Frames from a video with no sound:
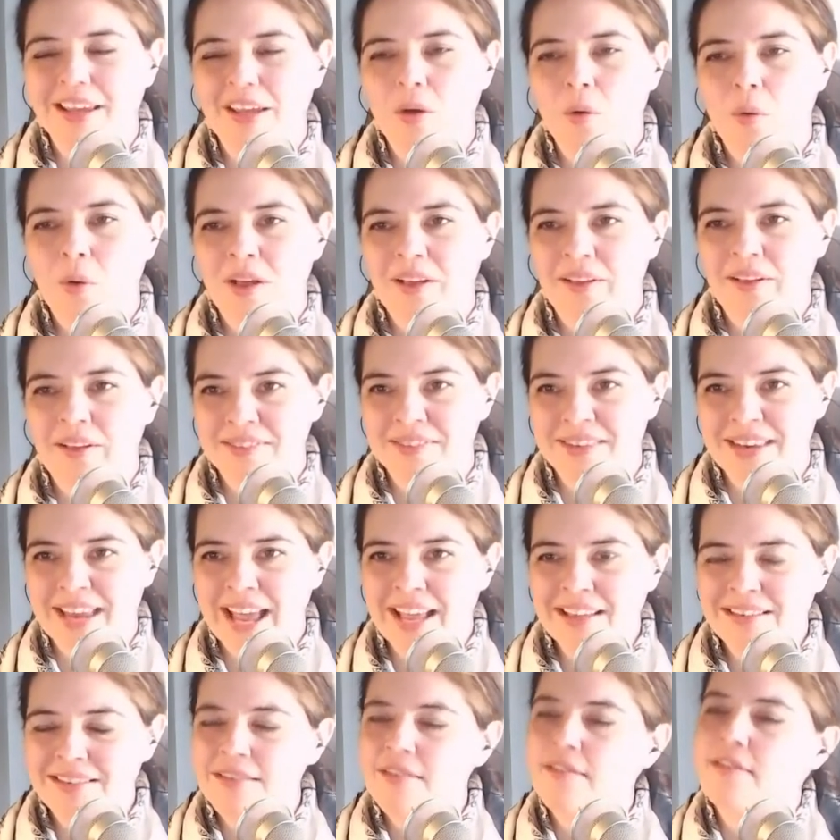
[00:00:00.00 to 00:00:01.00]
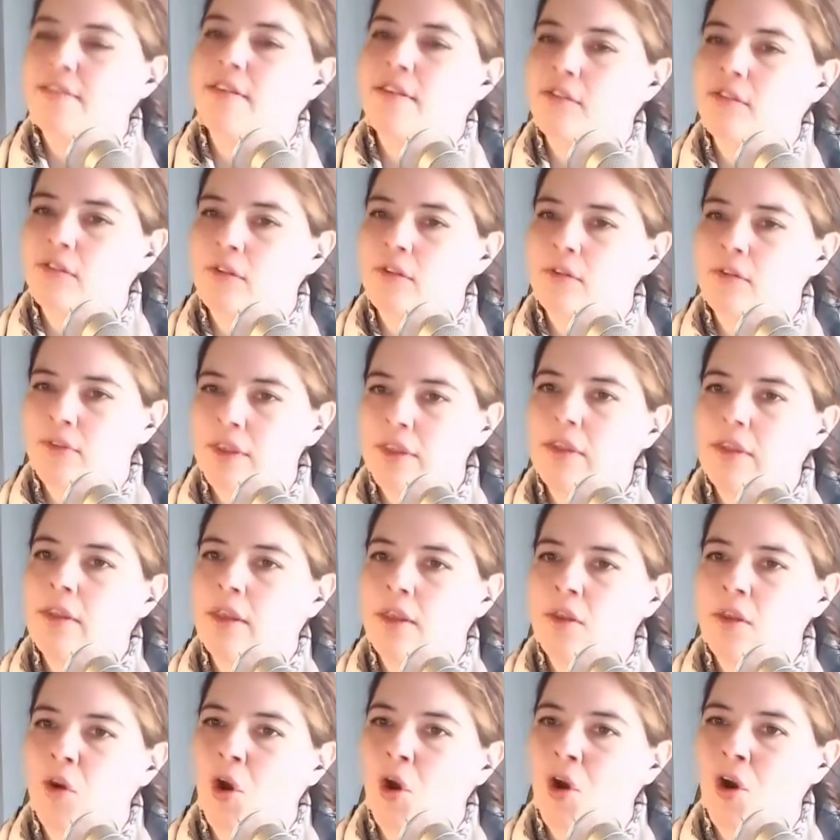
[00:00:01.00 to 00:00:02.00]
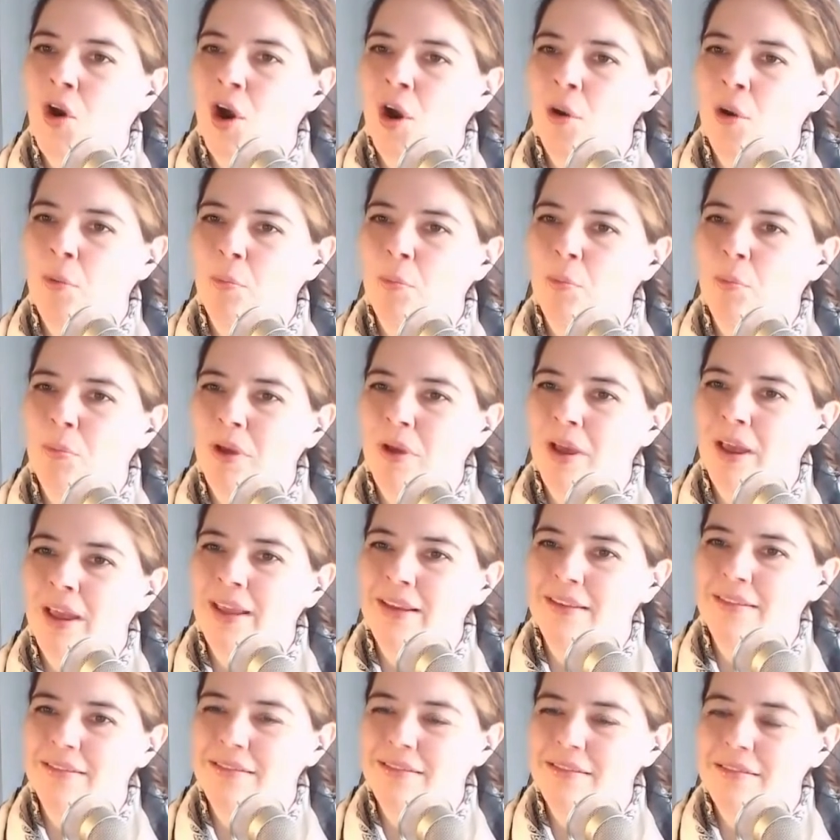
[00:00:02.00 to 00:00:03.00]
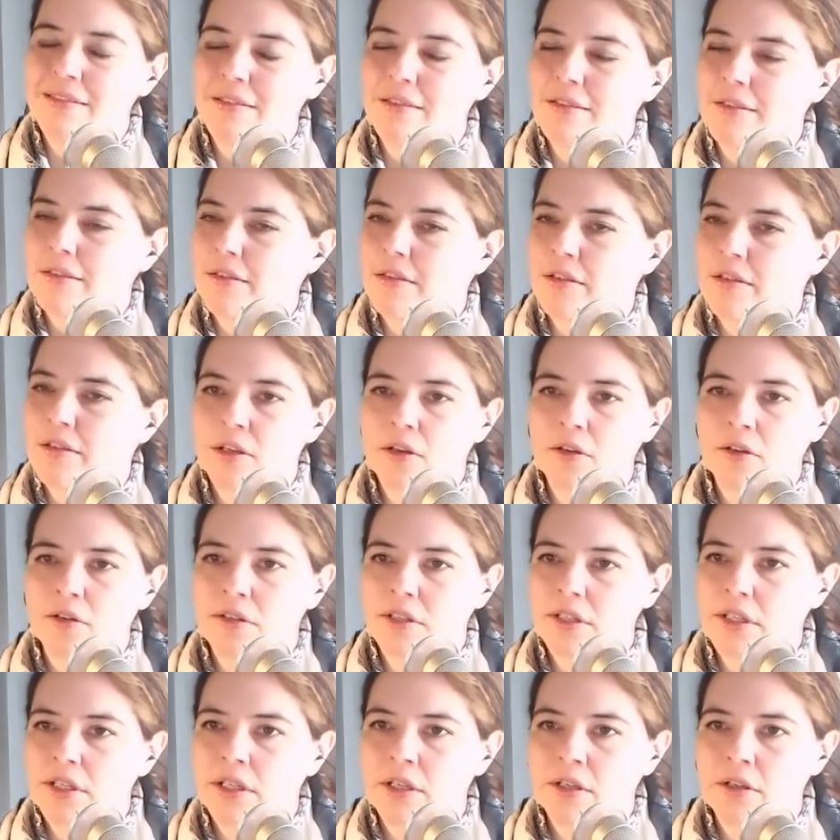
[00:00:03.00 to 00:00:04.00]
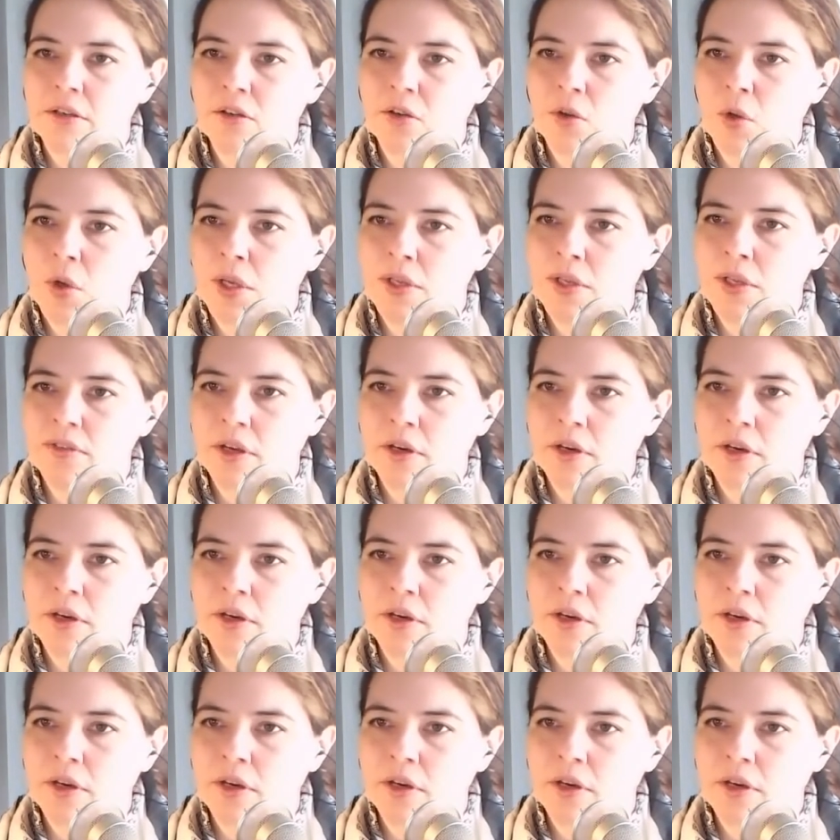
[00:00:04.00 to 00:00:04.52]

well, NASA's the civilian arm, but DoD and U.S.